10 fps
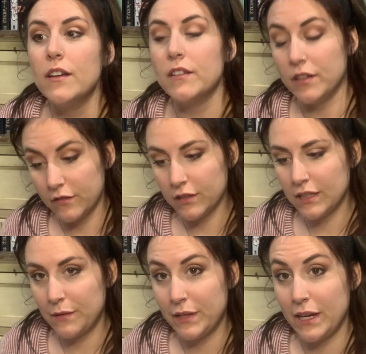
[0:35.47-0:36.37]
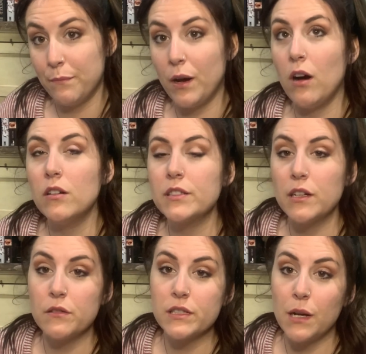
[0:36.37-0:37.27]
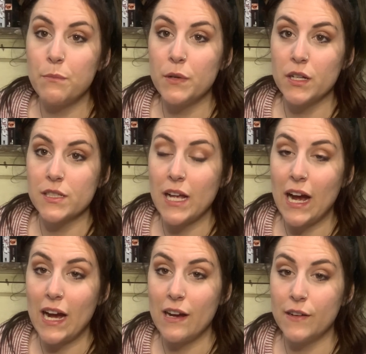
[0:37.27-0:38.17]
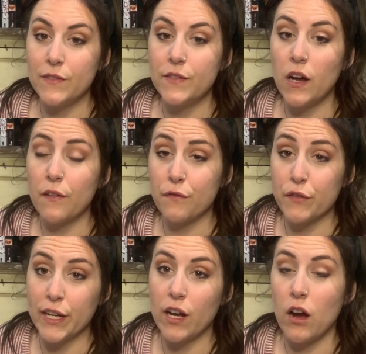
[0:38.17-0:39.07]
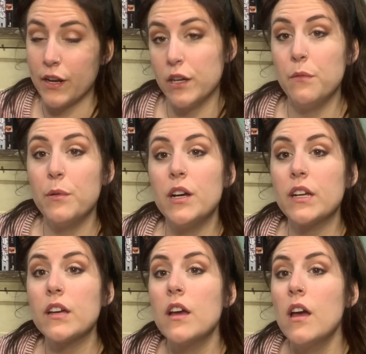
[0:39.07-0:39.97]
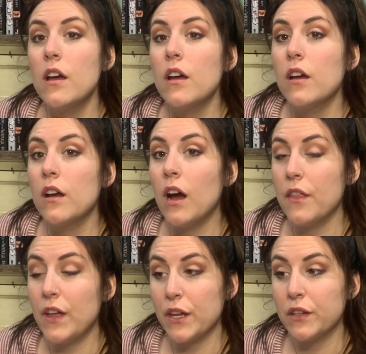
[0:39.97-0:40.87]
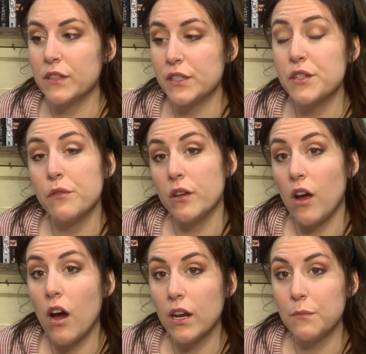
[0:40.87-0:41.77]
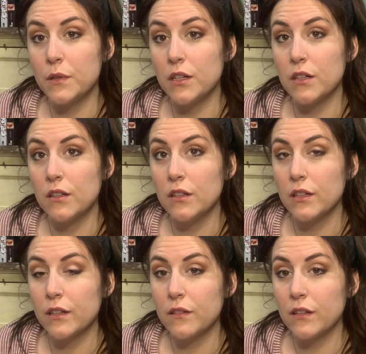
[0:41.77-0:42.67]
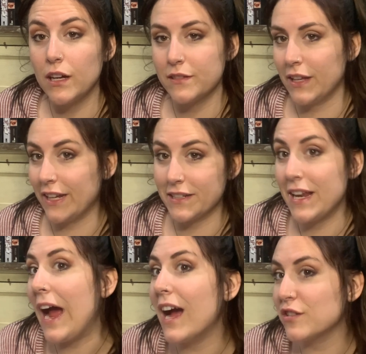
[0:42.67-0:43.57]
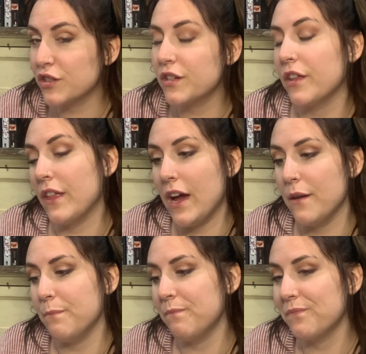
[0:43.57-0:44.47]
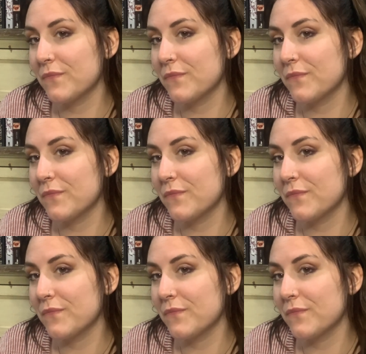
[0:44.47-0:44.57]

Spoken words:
Kindle Unlimited, but also some books have a free audiobook that you can listen to on Audible, like attached to them,